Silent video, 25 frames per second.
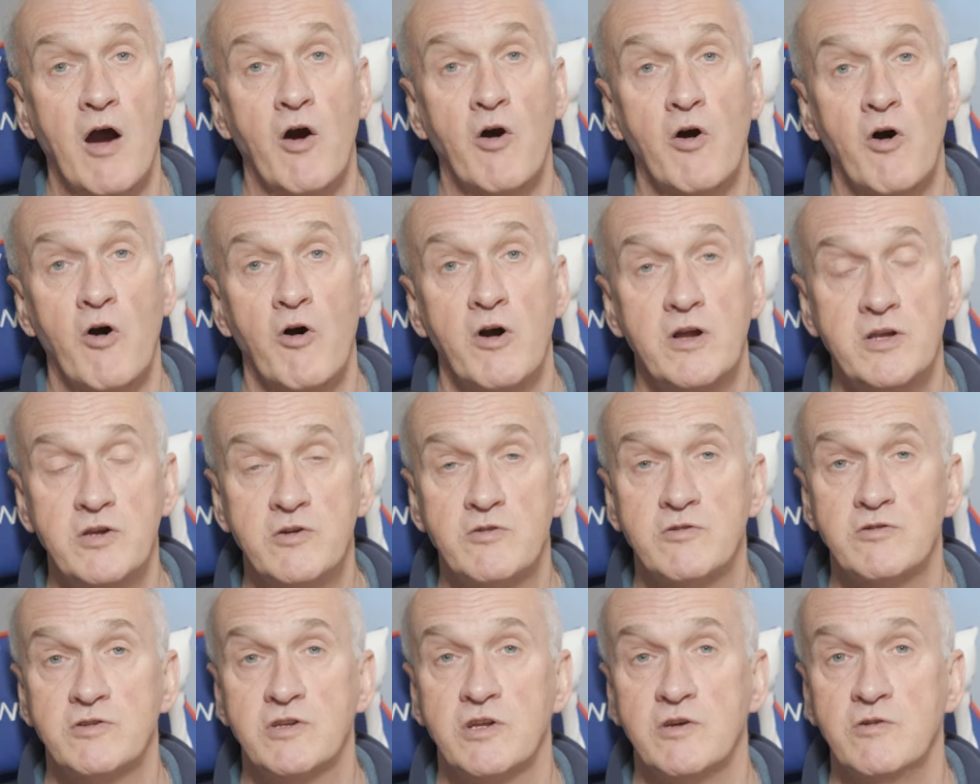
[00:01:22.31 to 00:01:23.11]
Or
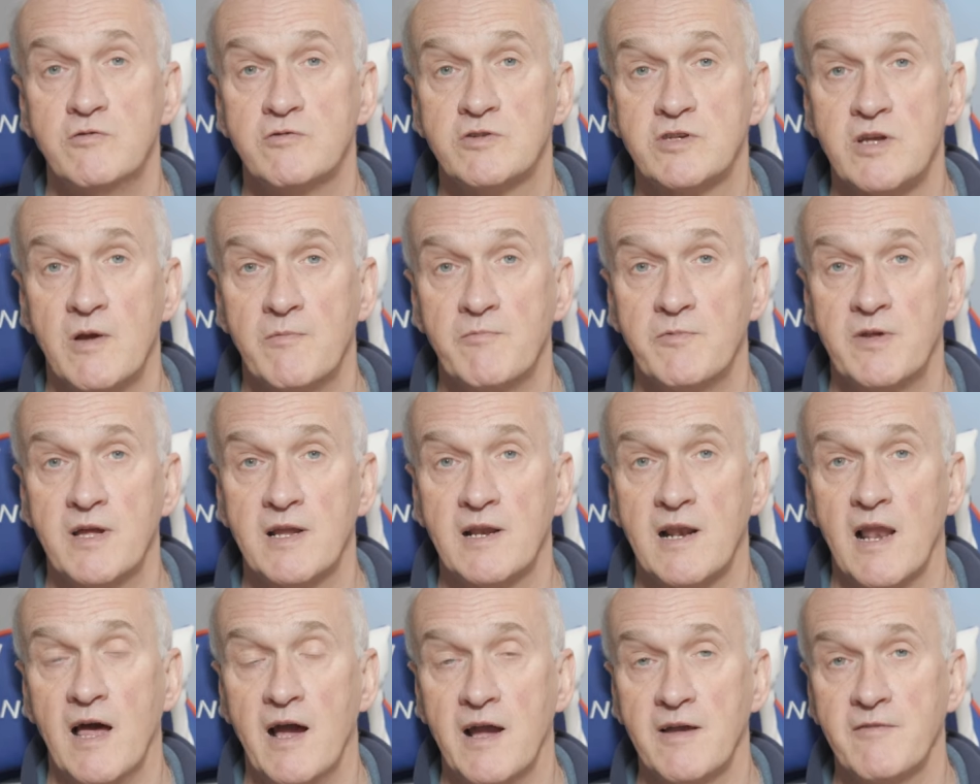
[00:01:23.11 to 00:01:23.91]
you could do
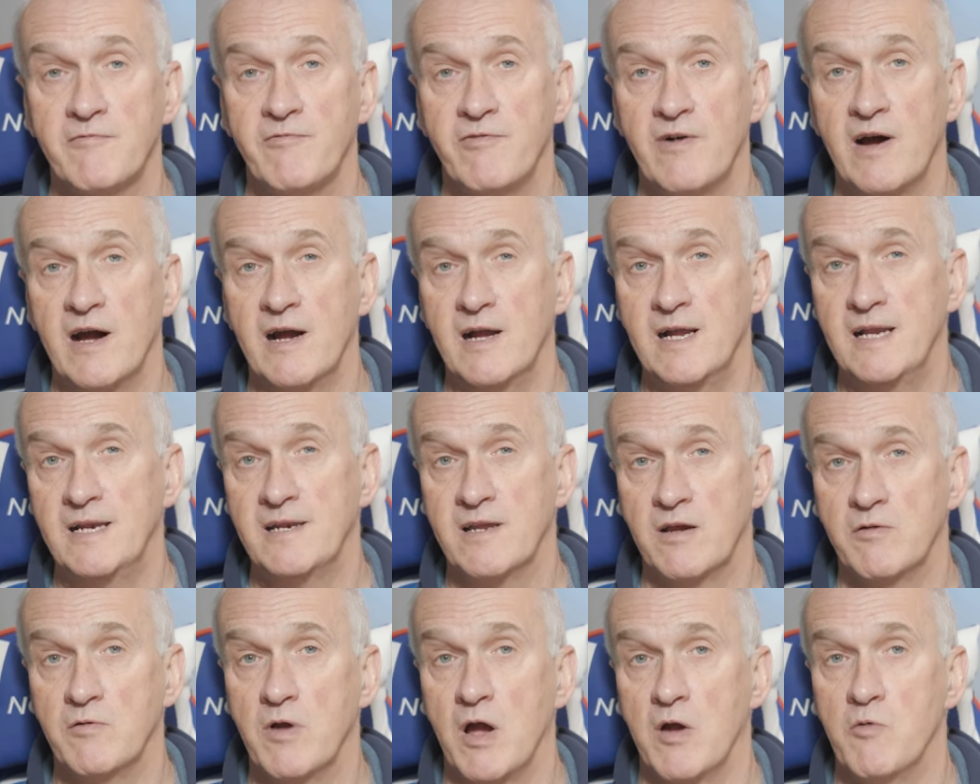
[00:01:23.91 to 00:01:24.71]
something like
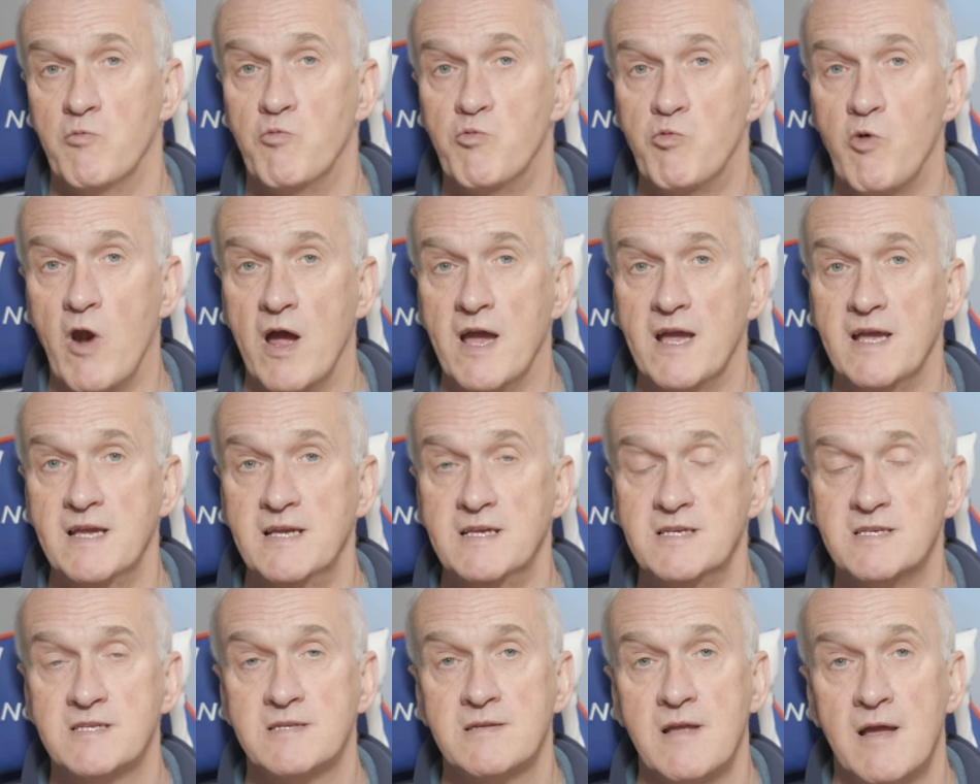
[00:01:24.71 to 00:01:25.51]
find a
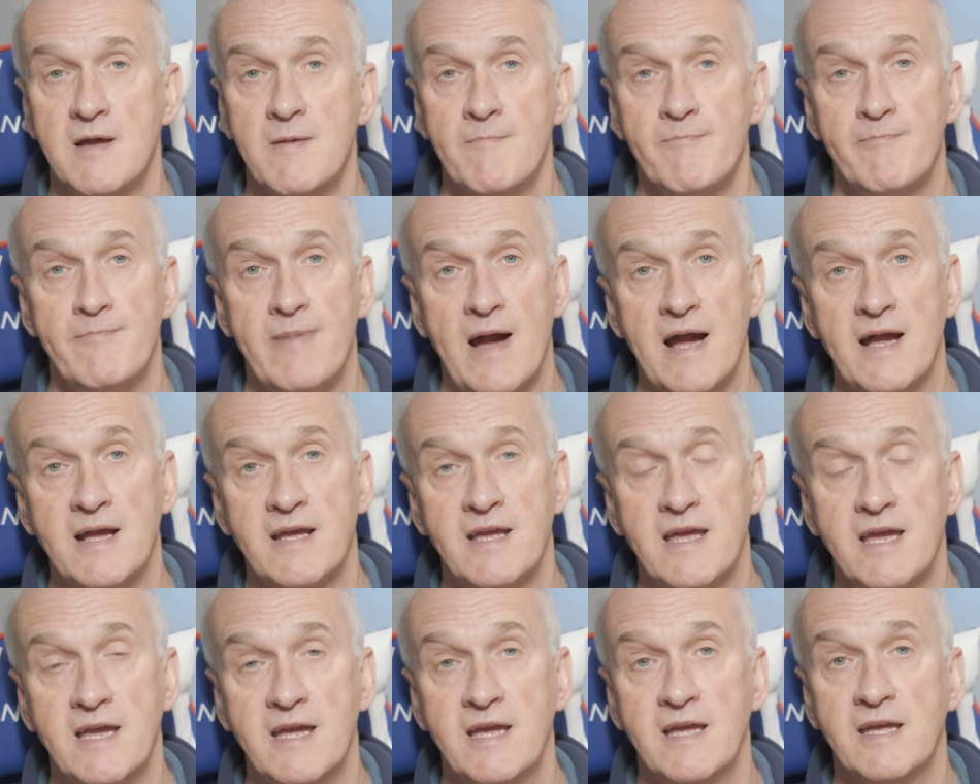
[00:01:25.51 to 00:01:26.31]
raised
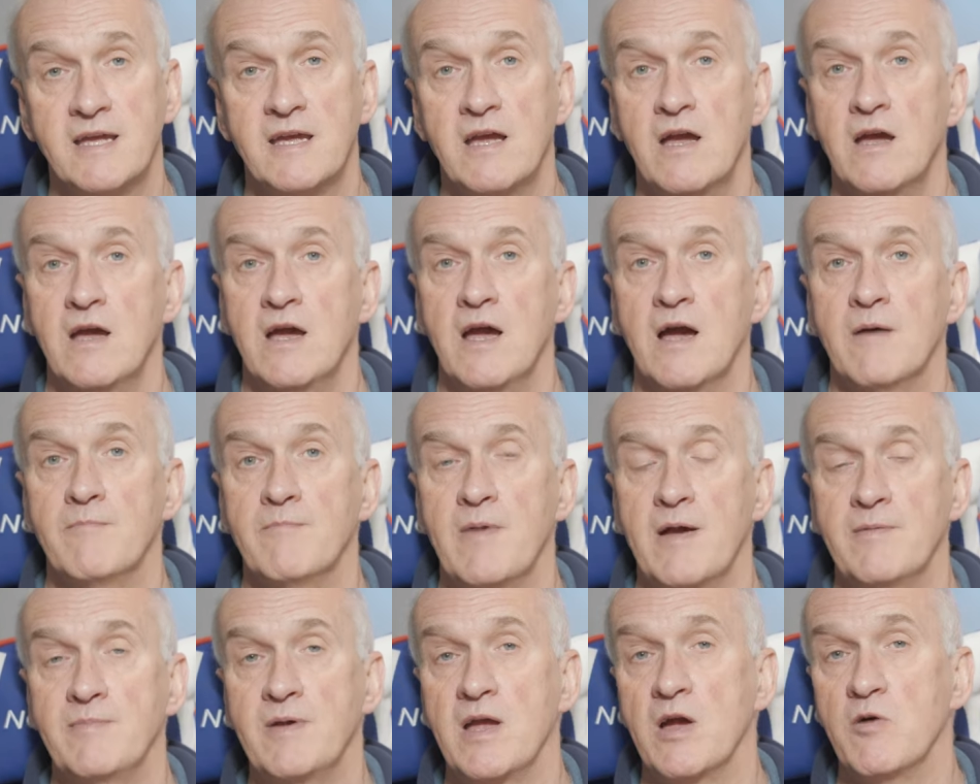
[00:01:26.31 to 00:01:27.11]
banking,
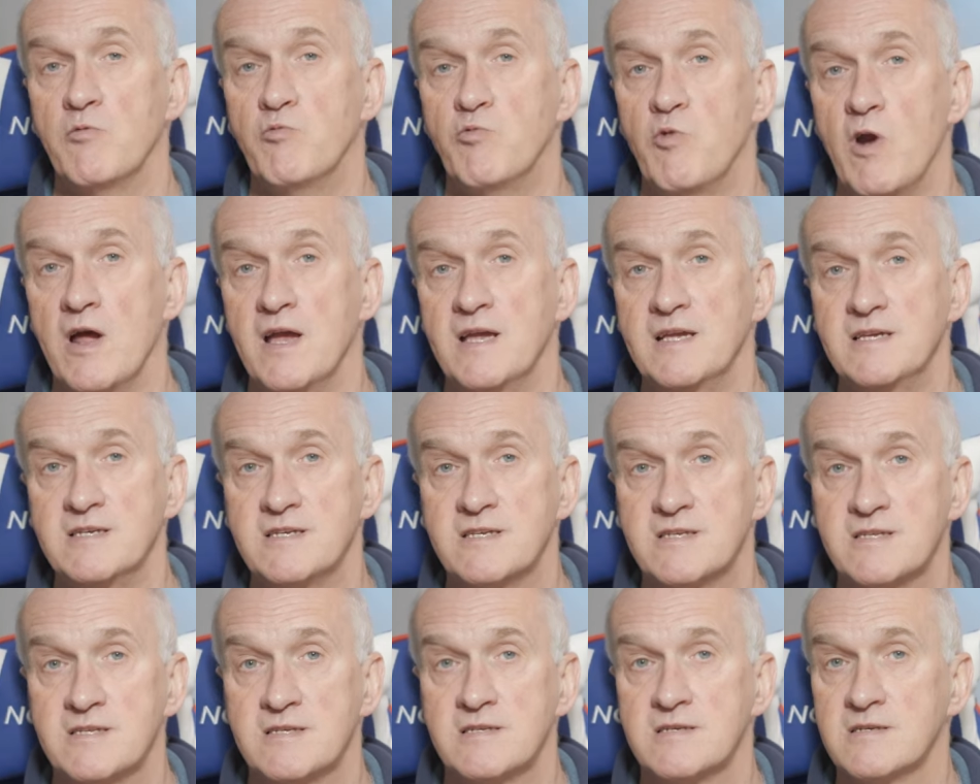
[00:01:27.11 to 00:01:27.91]
maybe a
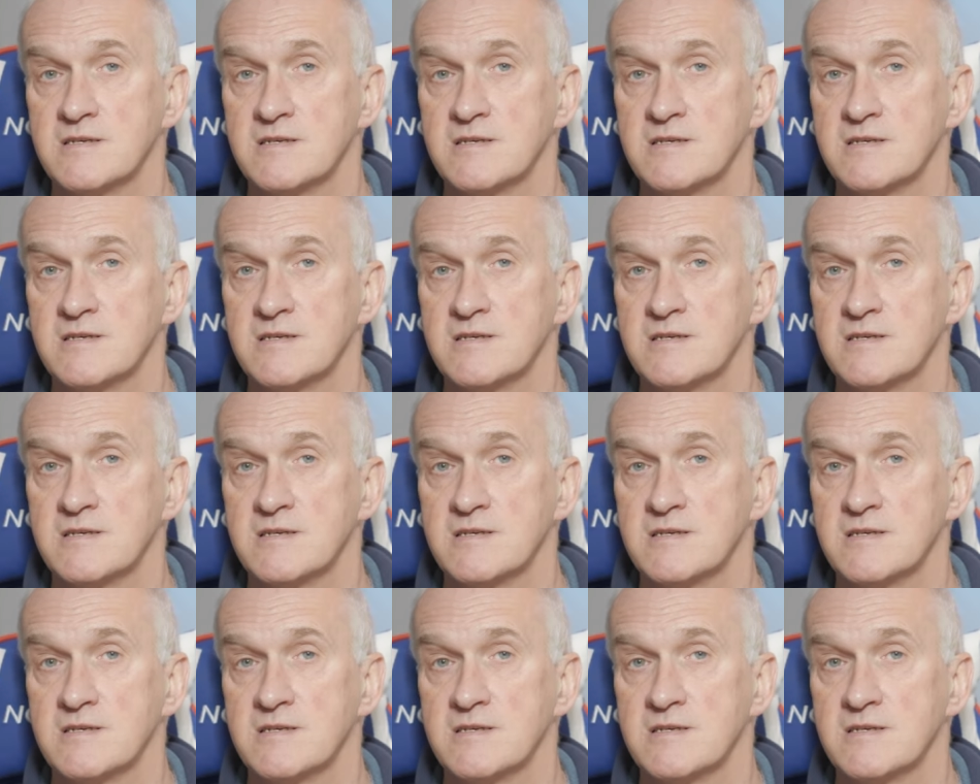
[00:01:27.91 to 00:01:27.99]
raised